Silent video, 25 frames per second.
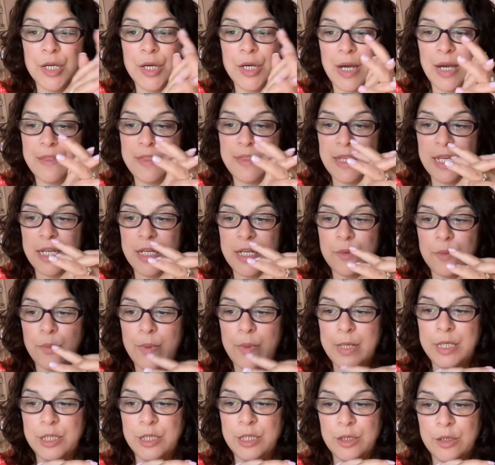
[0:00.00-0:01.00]
I think
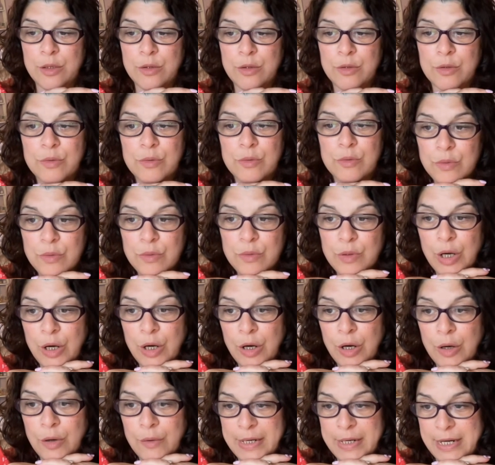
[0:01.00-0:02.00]
when you
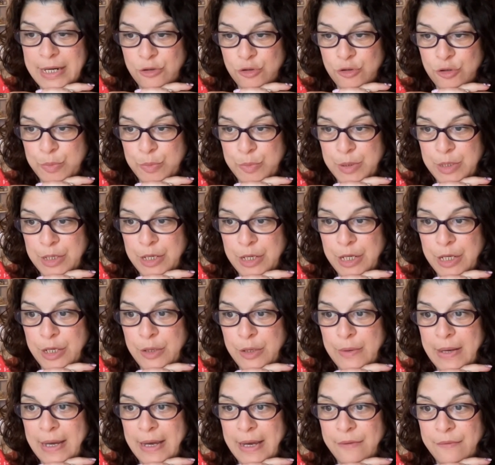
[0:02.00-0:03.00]
are an entrepreneur, you
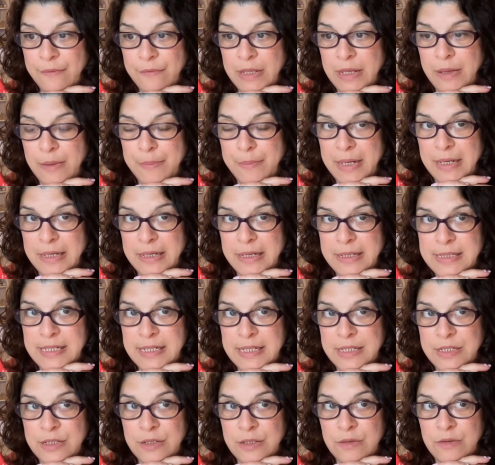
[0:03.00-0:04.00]
have the ability
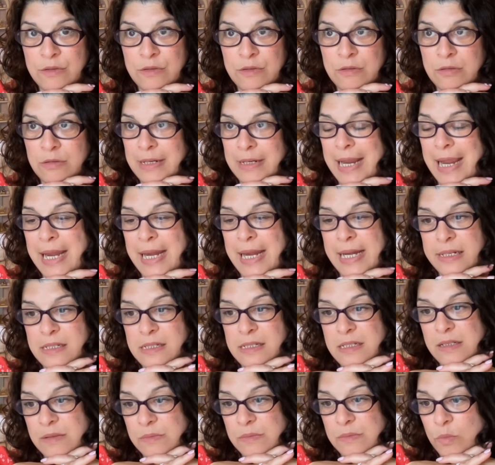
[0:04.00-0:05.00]
to create
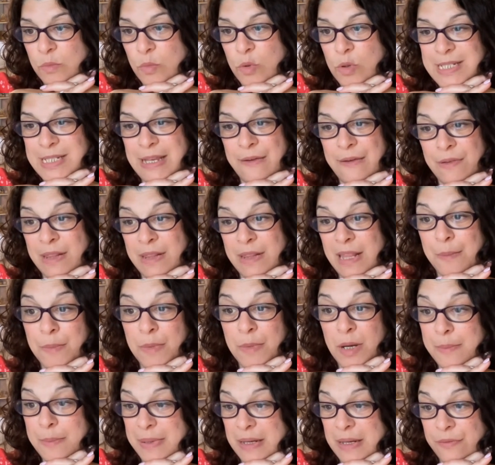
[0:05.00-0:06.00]
whatever that
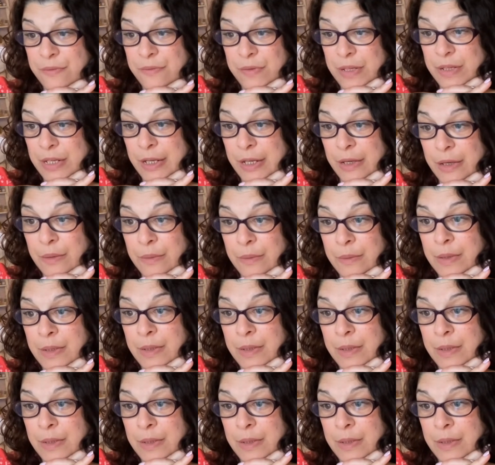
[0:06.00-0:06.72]
might be for you.